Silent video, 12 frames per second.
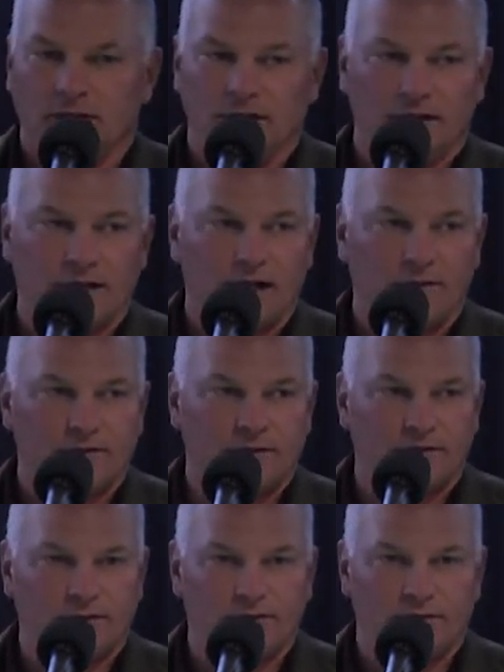And then now we
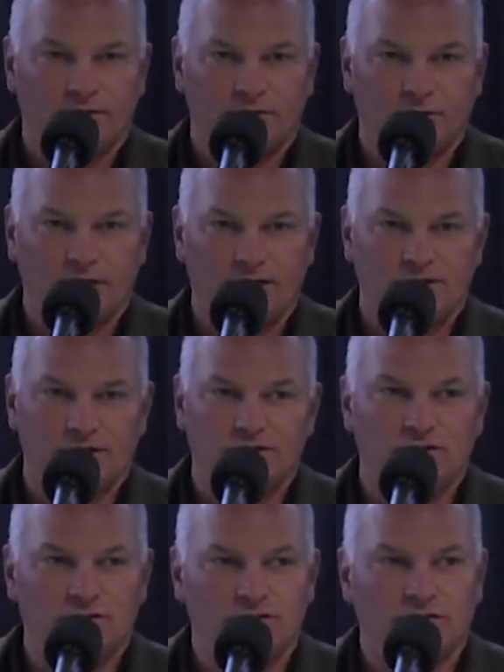get to actually
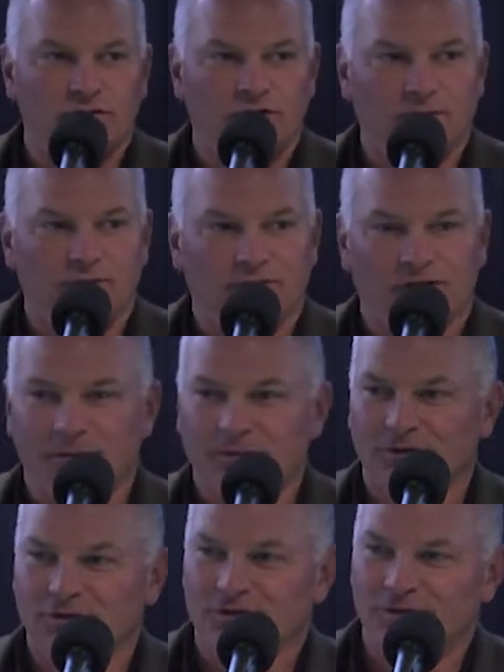choose the teams that
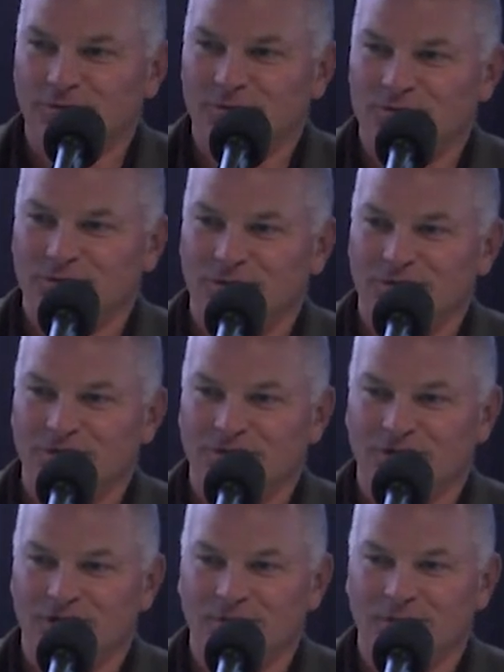come to the tournament, which we're really
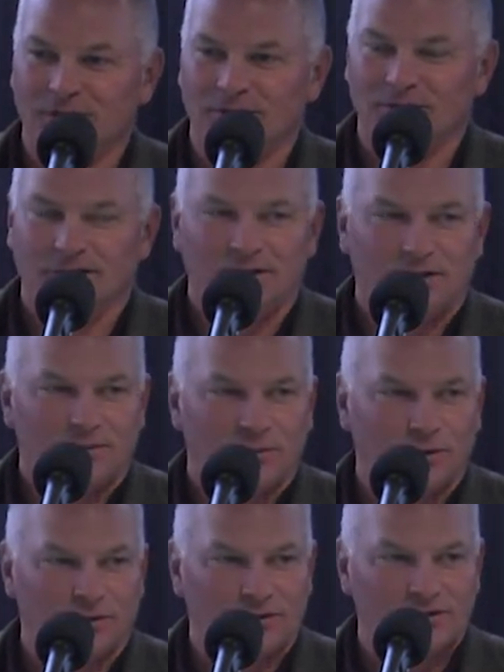excited about.
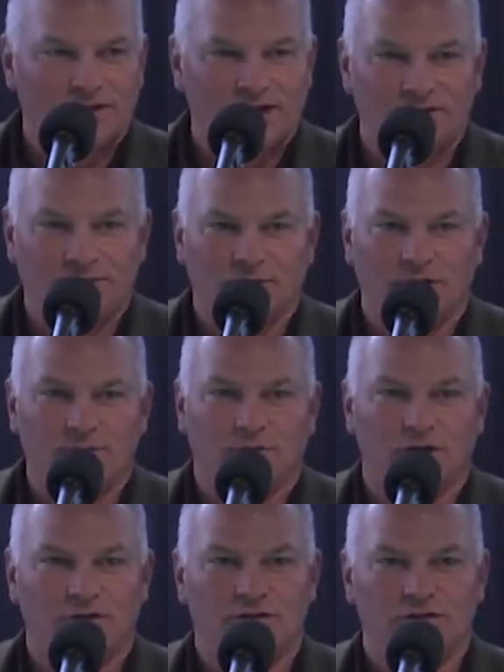Bowling Green's got some great
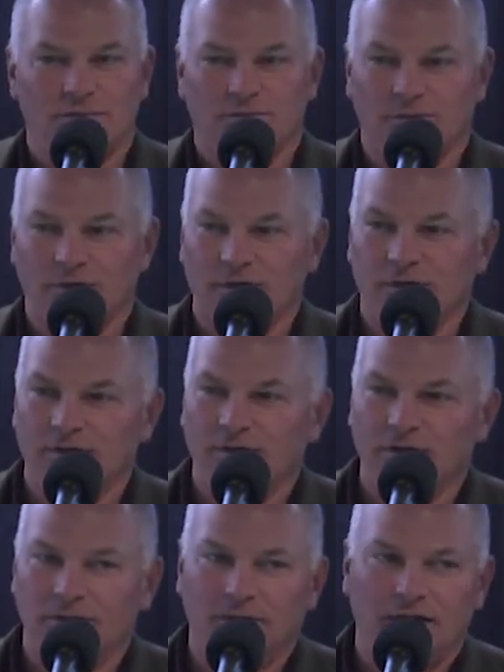partnerships within the
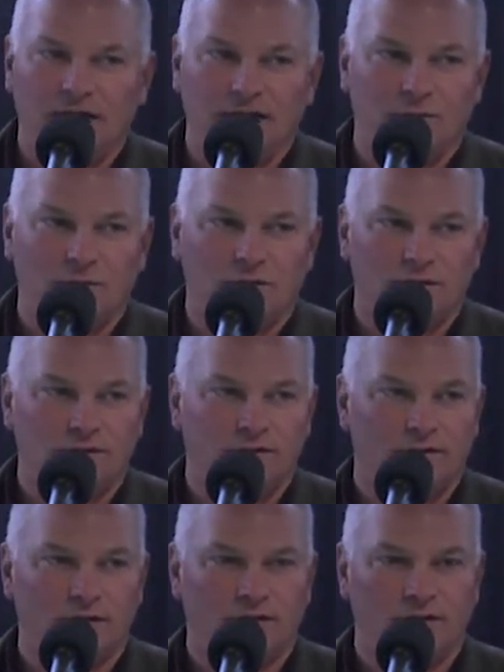NCAA hockey world,
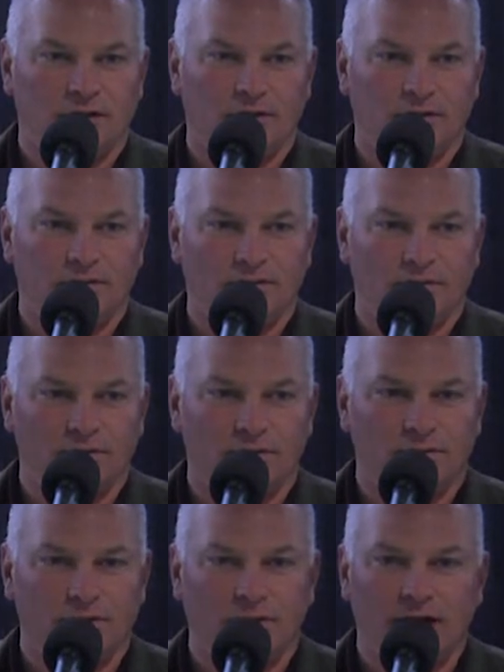and
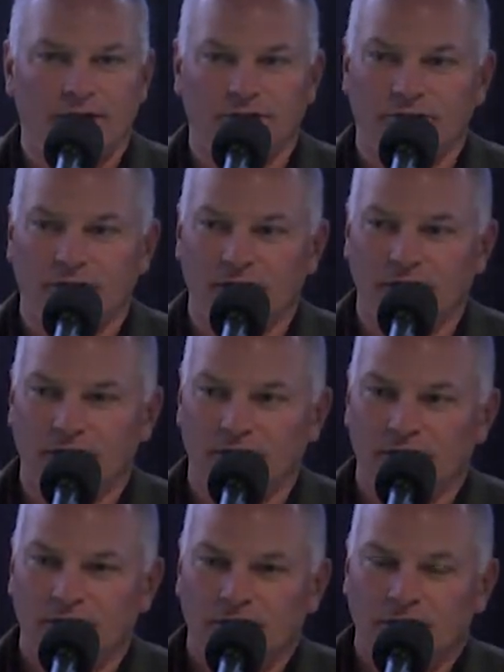with Ohio State
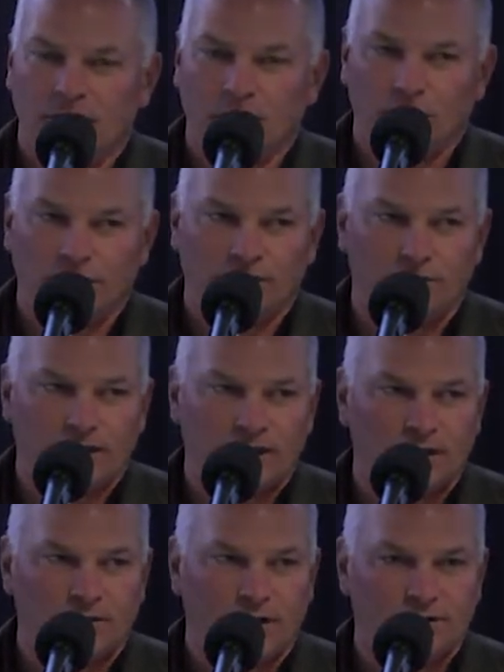and Bowling
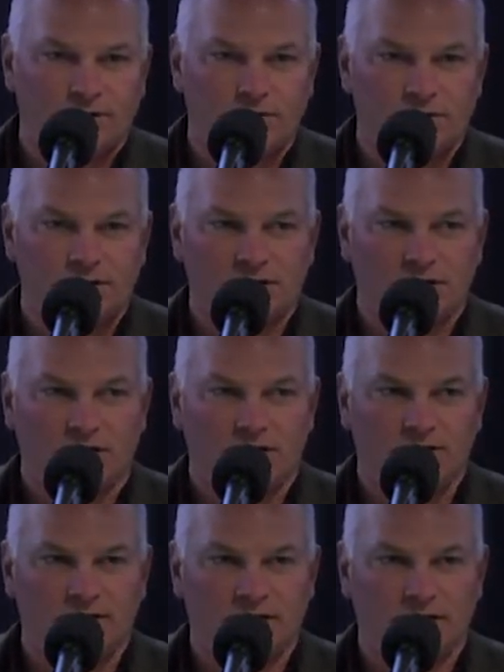Green, Western Michigan, and
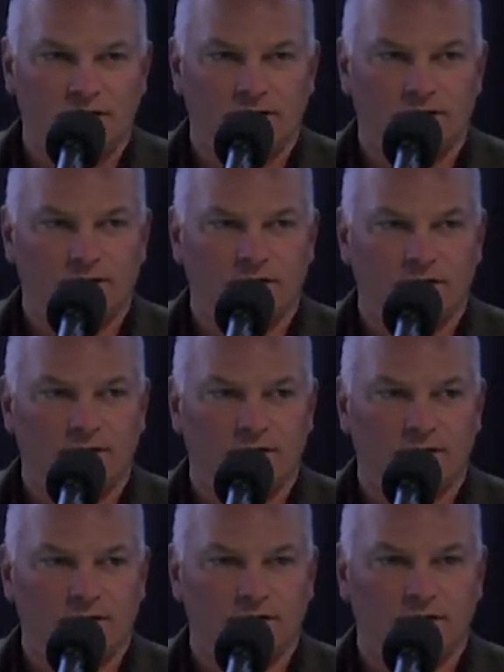RIT here
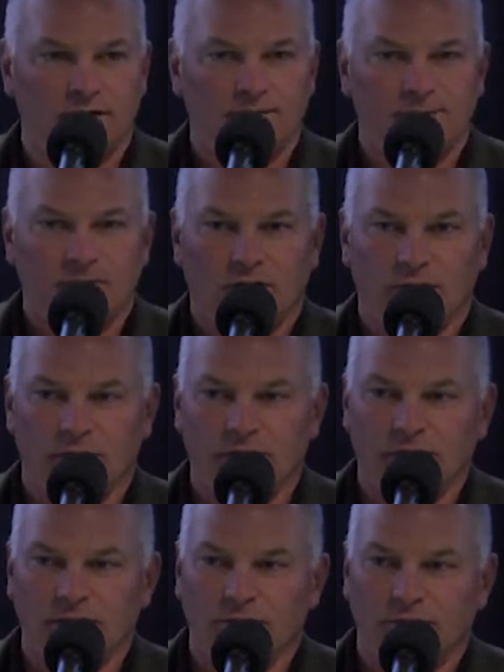in the
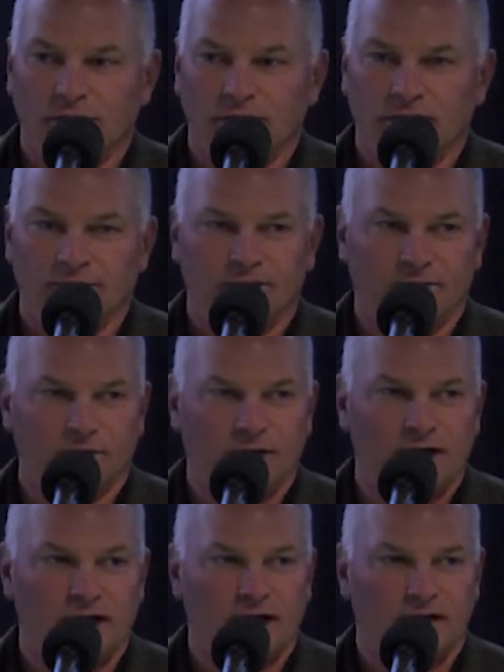arena, we're going to have some
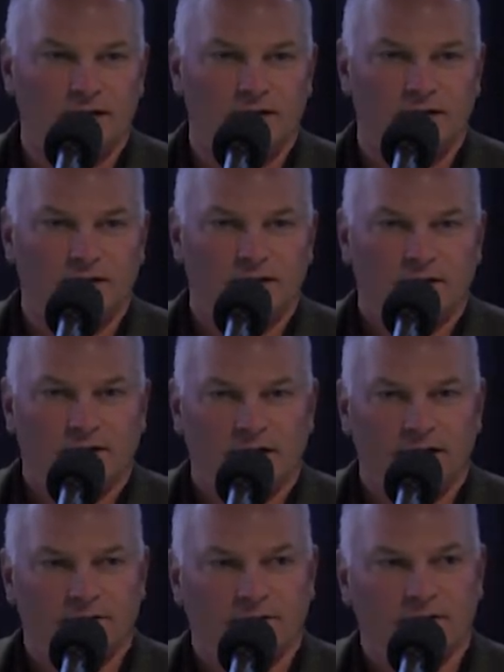great hockey.
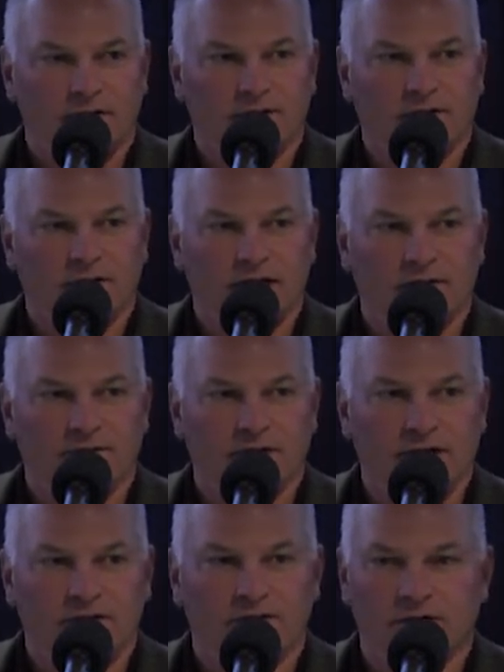Have a lot of
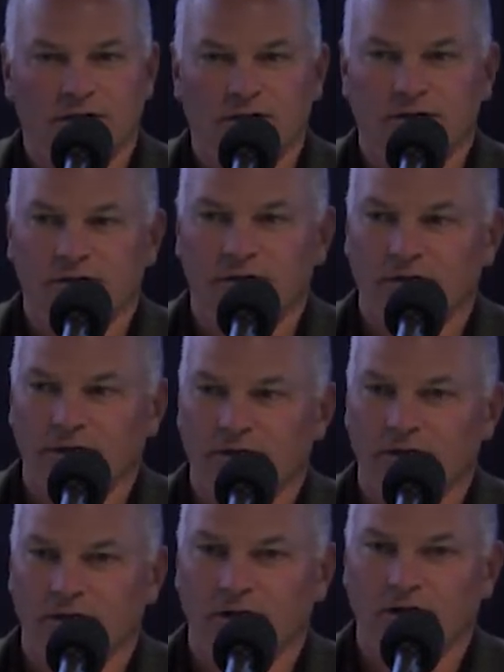fans here
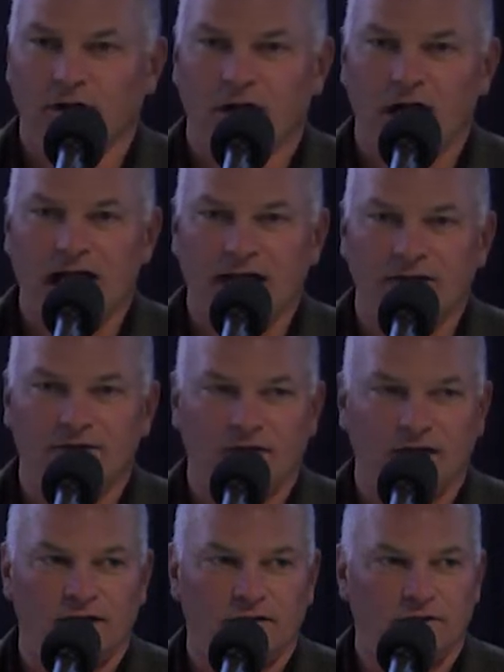that are hockey
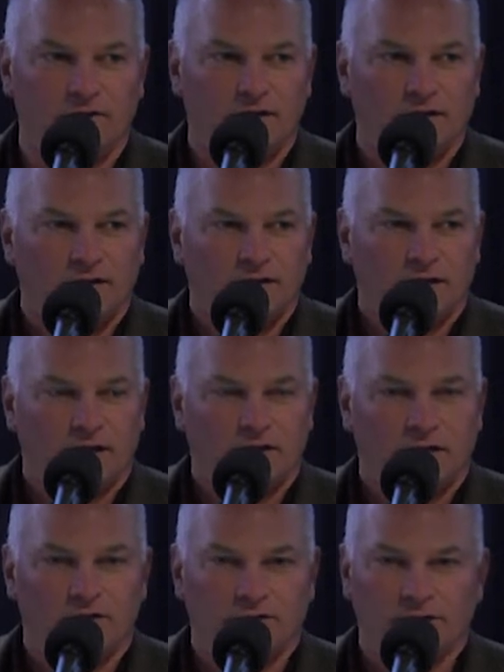fans.
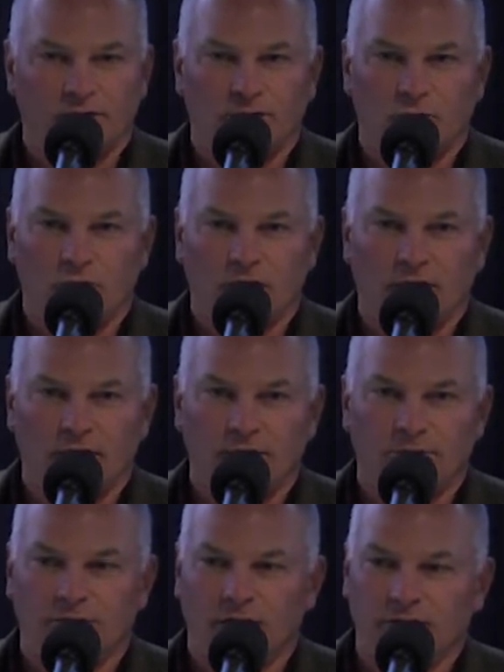Our Toledo
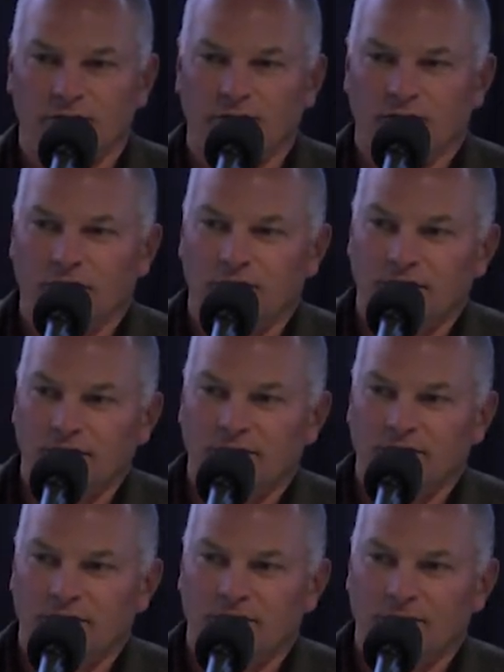Walleye brethren are already
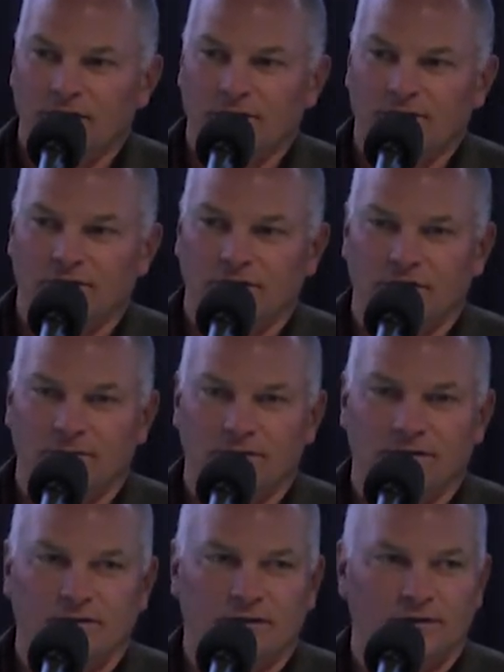excited about this
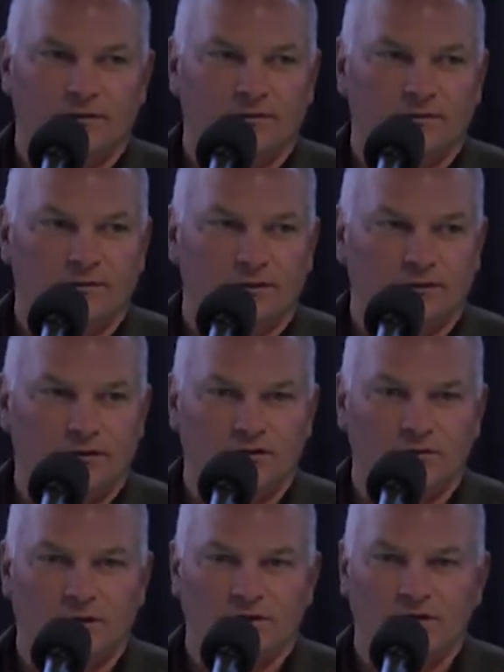tournament because they
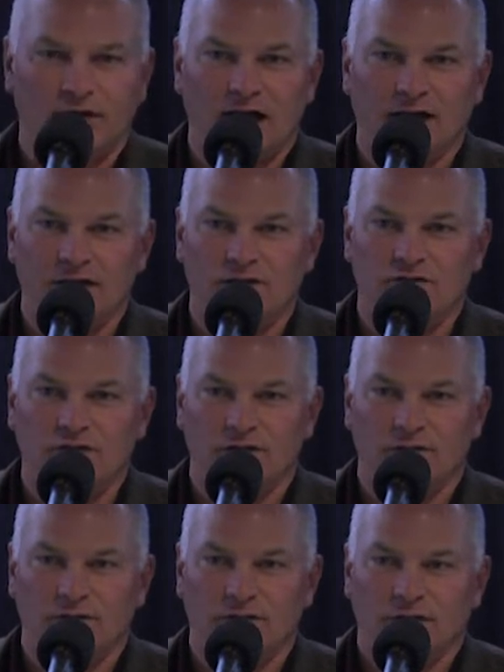just want to see hockey in
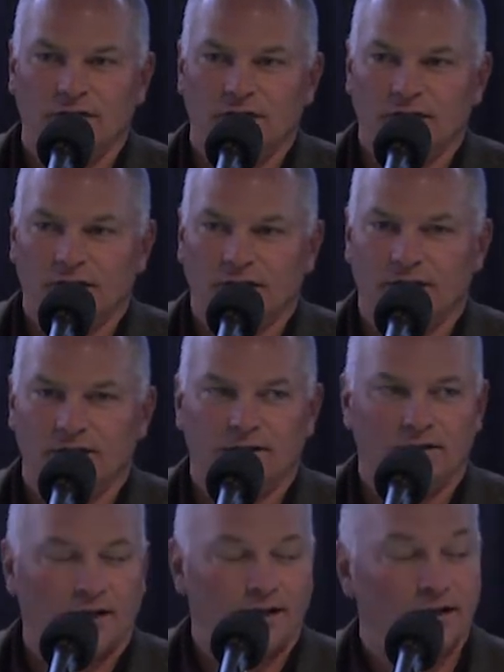general.
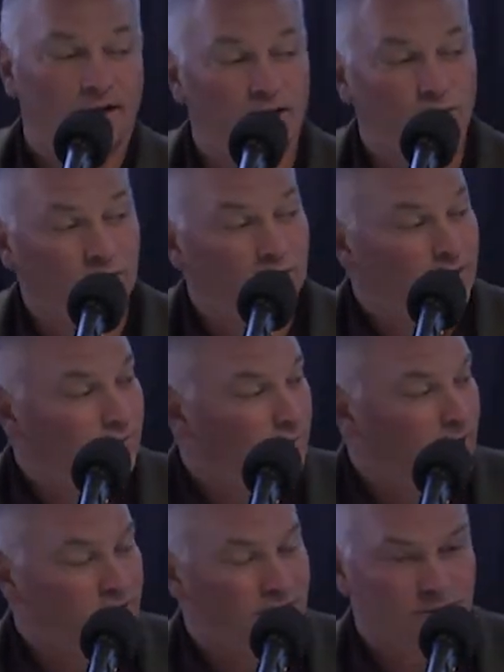And I didn't realize
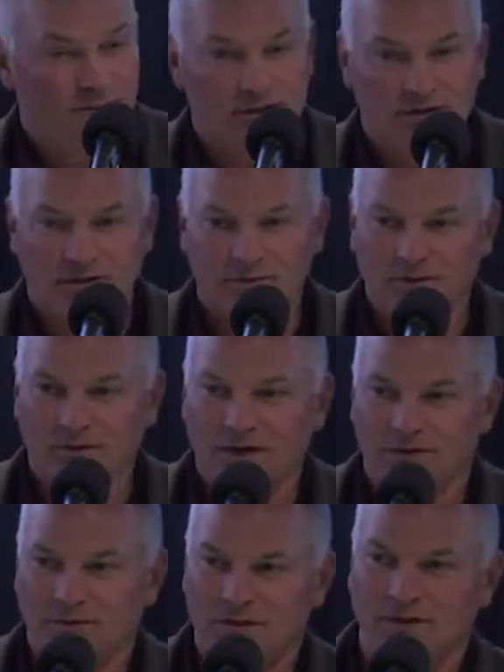what Mike just mentioned, that we've
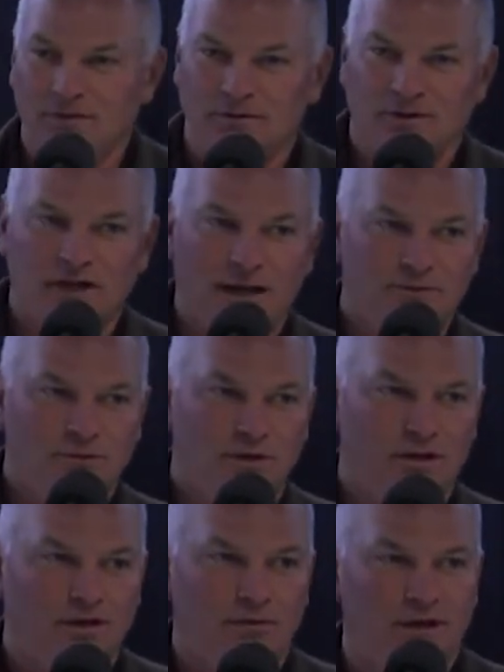got three teams in the top
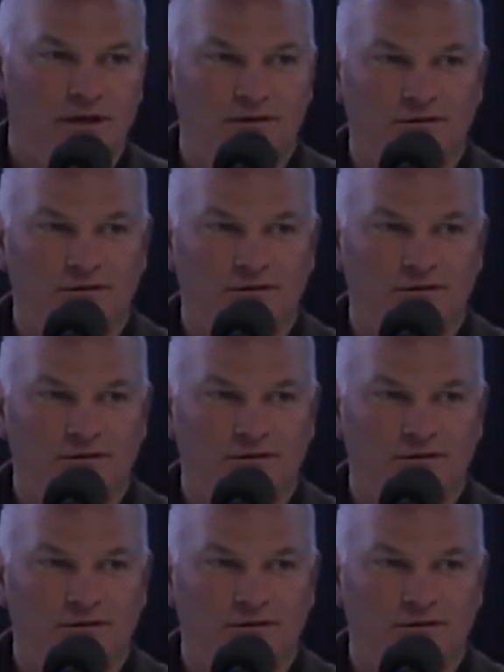20 already.